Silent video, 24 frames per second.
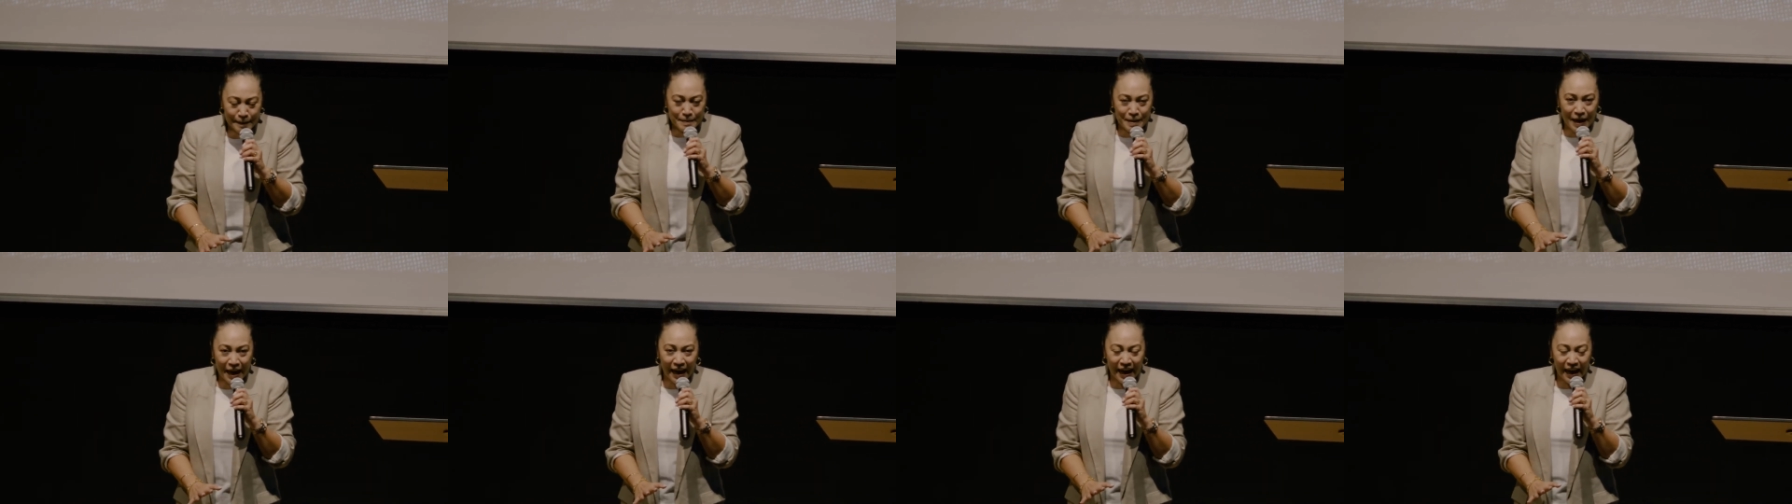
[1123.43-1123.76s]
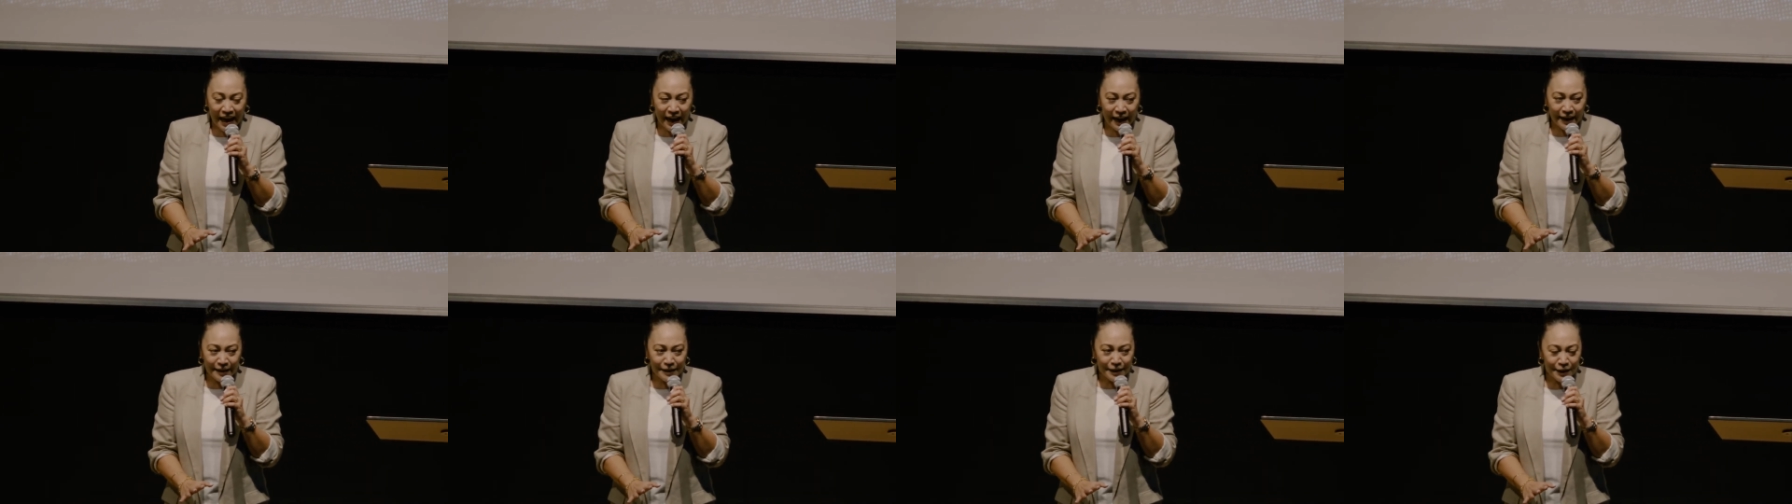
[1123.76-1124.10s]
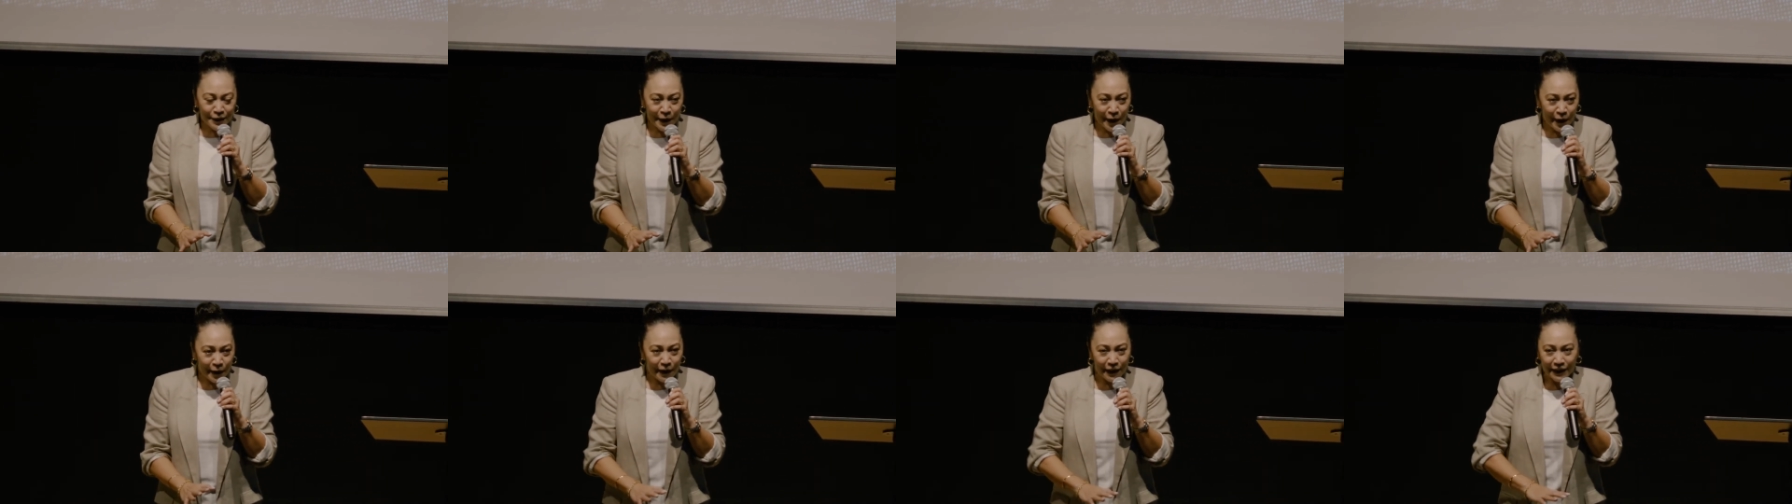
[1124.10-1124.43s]
And,
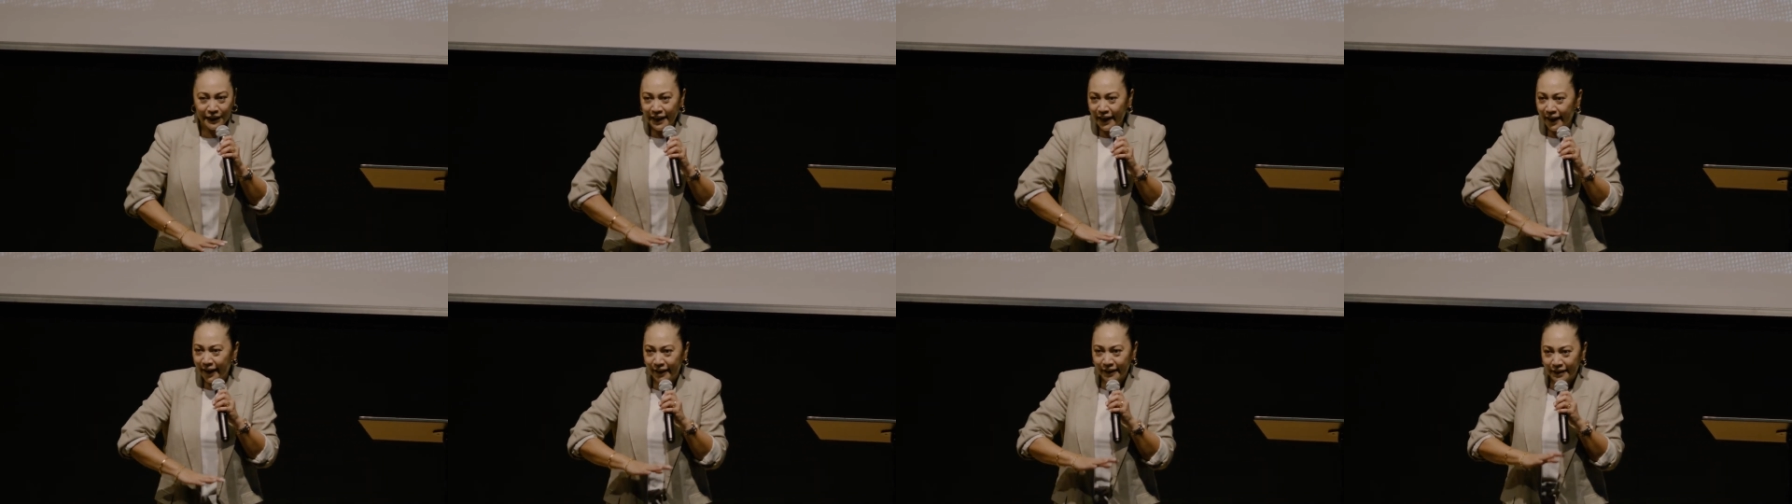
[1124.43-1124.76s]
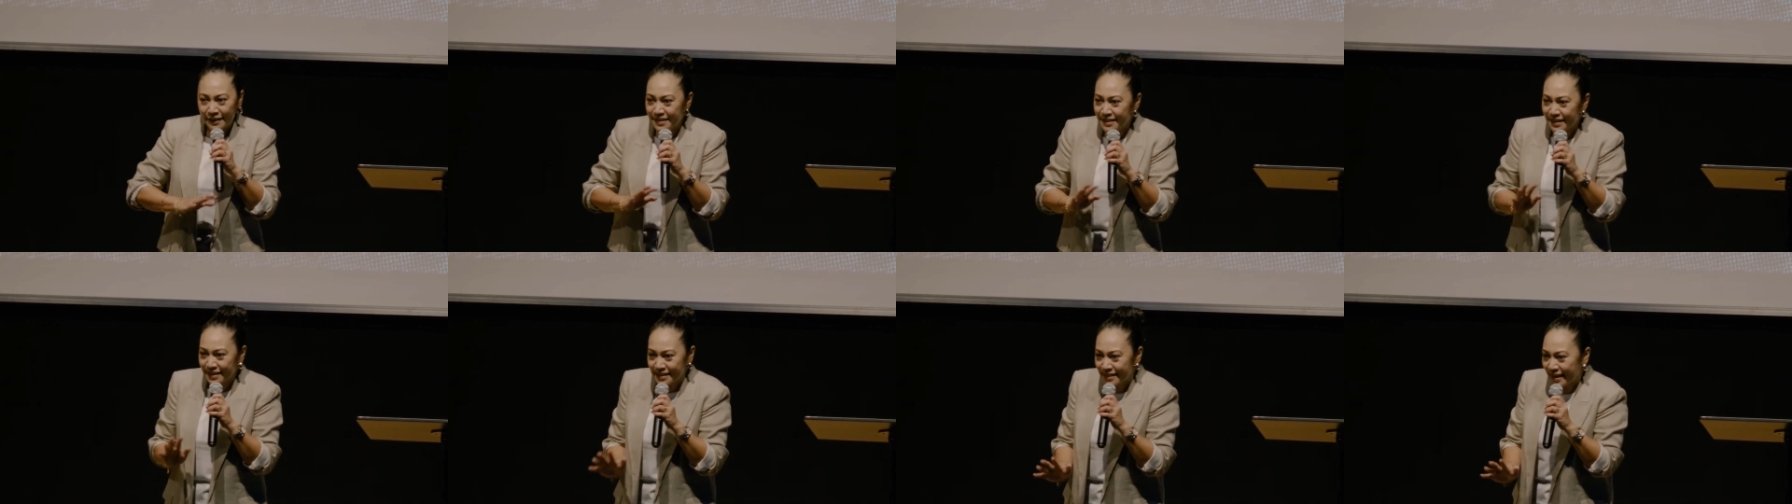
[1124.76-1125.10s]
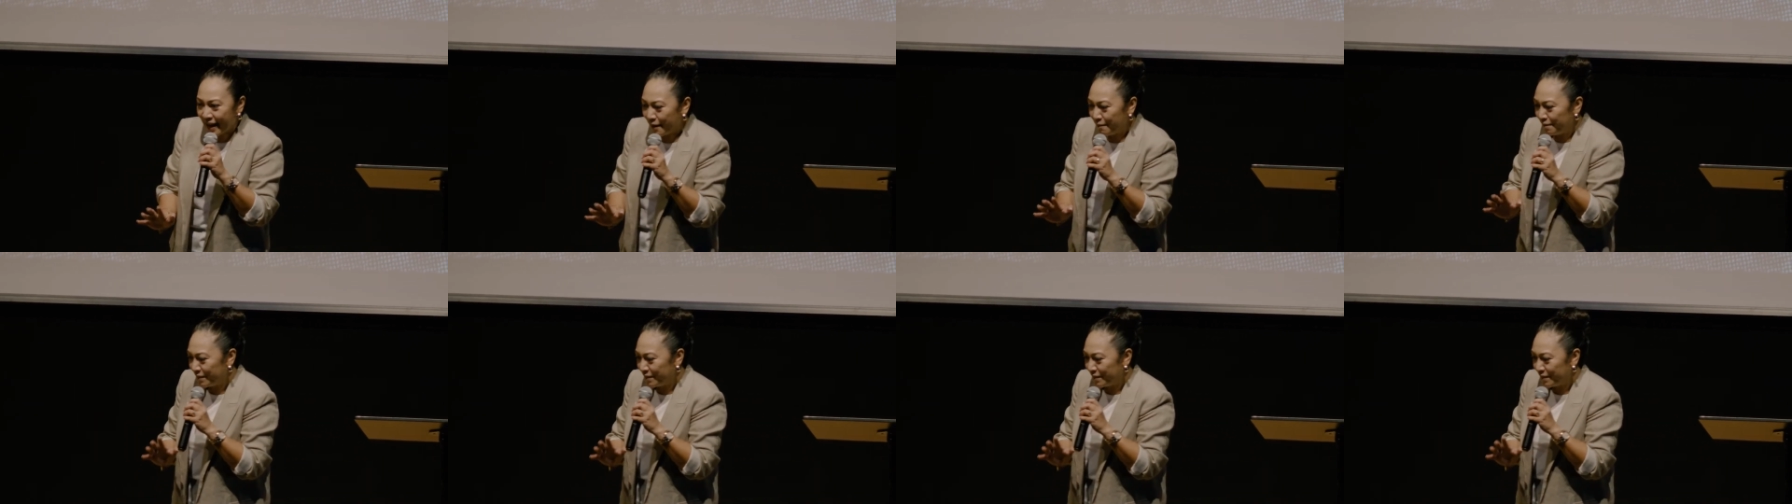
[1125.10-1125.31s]
again, it's the same